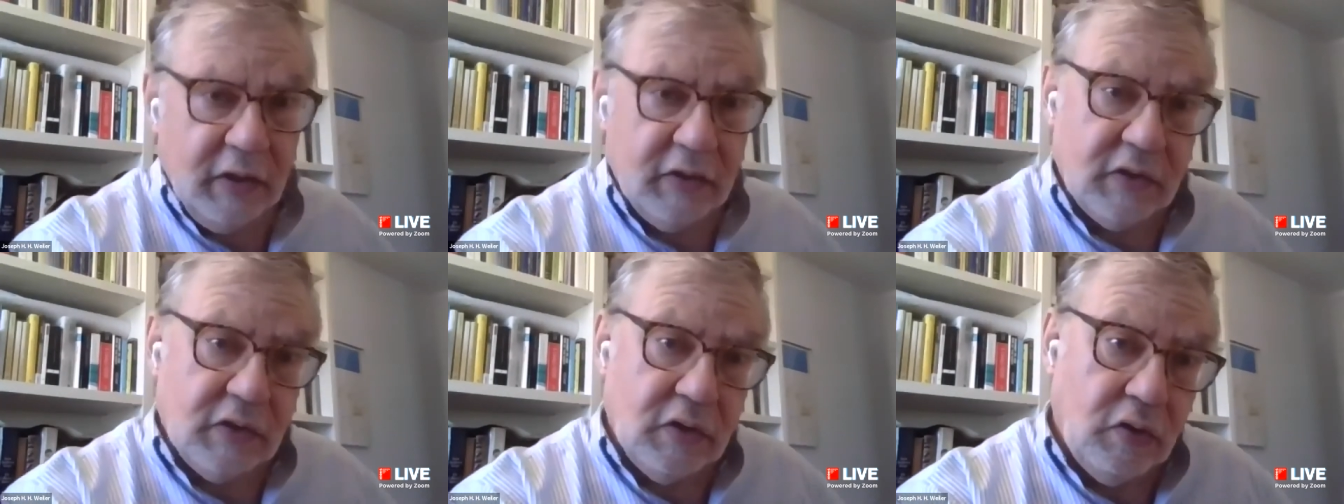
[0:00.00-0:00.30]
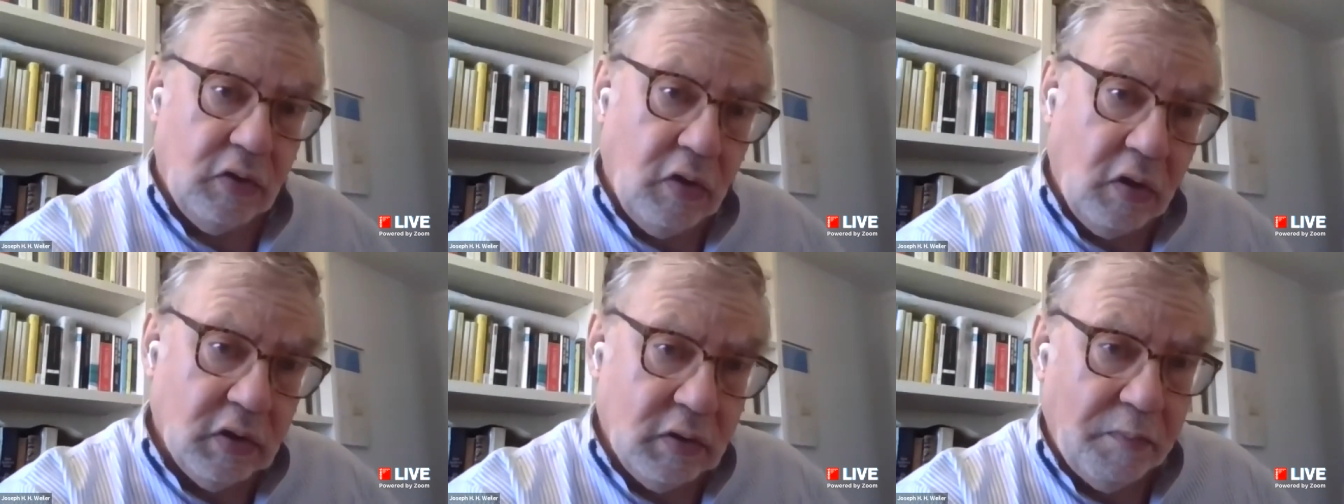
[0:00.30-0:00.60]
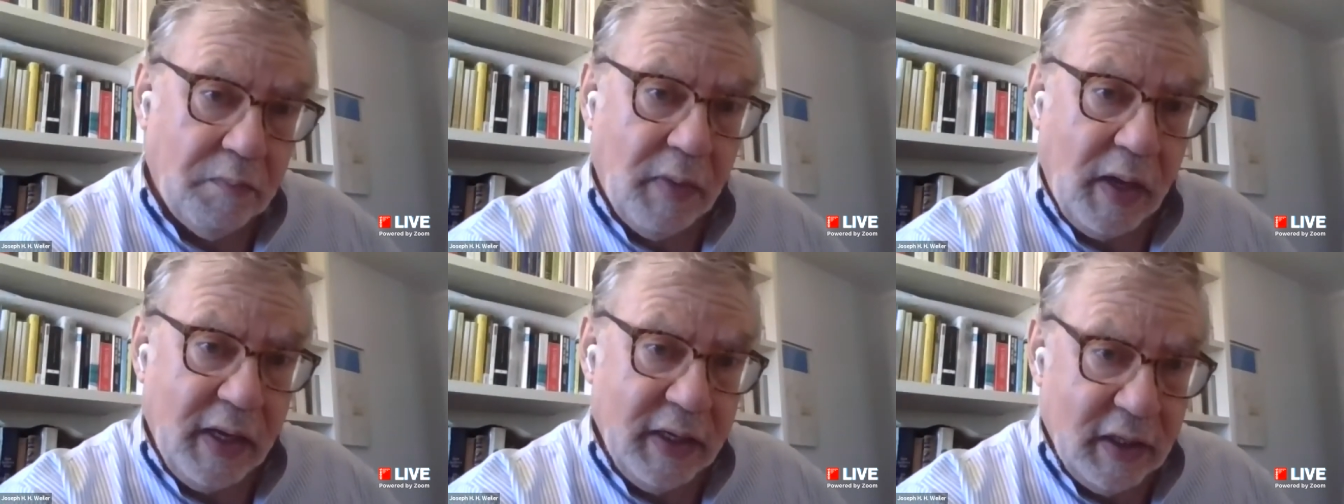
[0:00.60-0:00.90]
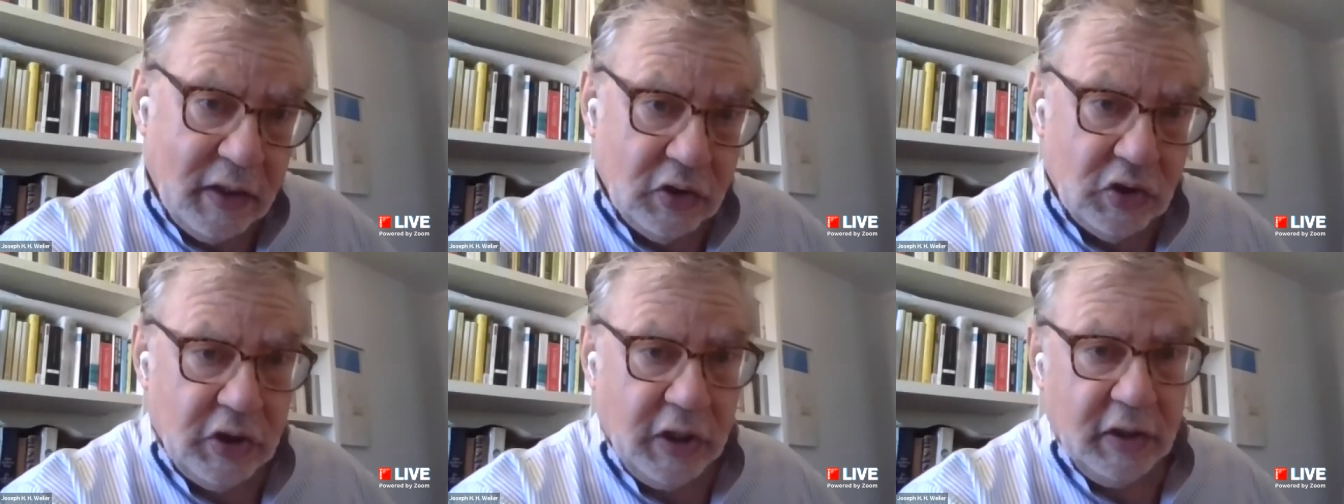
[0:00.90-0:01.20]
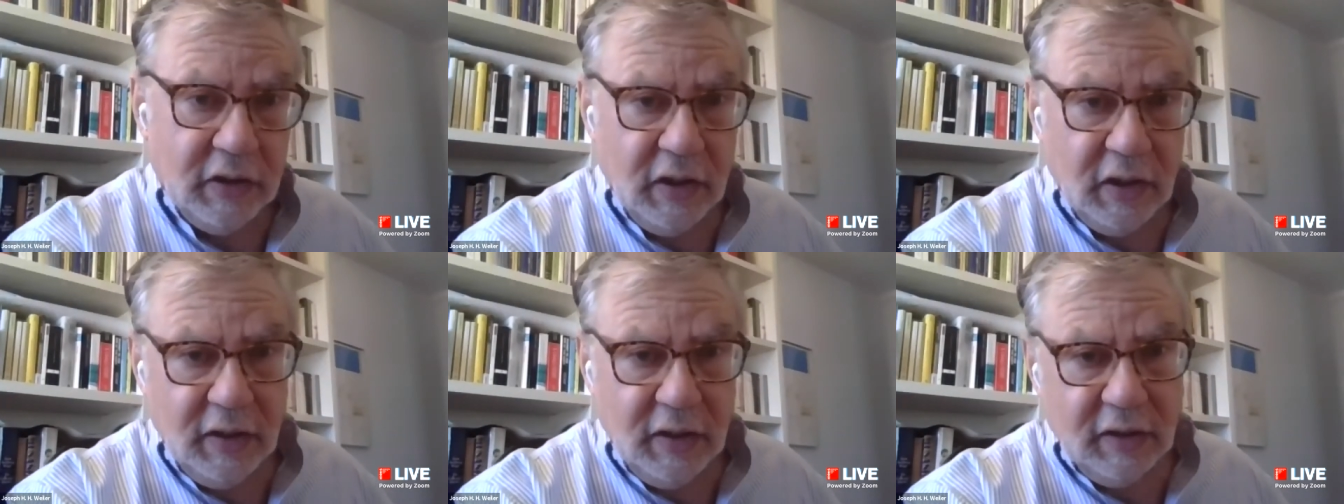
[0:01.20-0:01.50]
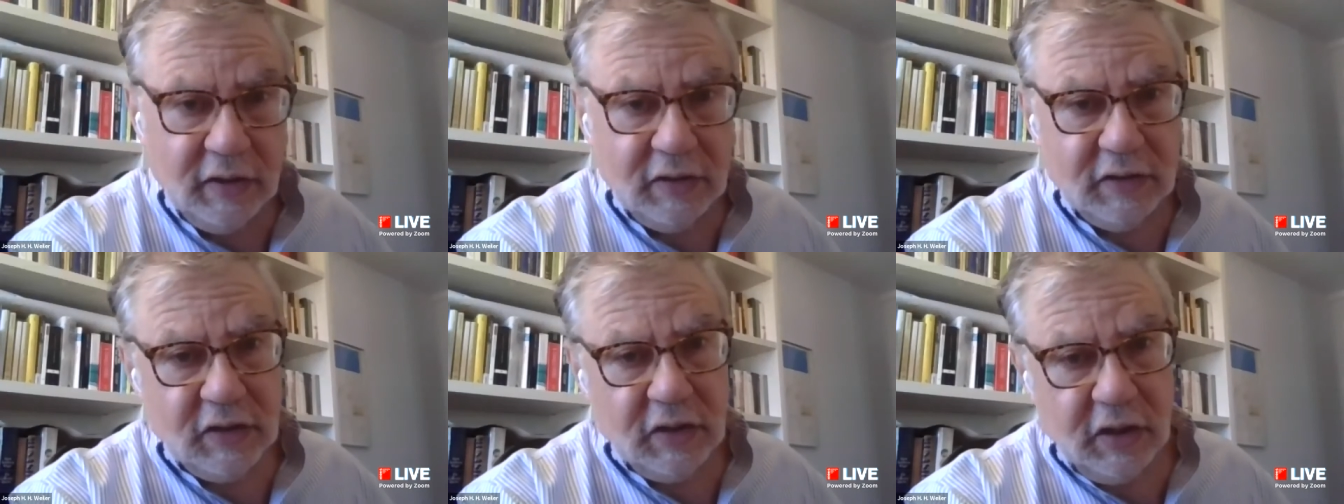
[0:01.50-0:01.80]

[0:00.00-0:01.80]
It's not my agenda, it's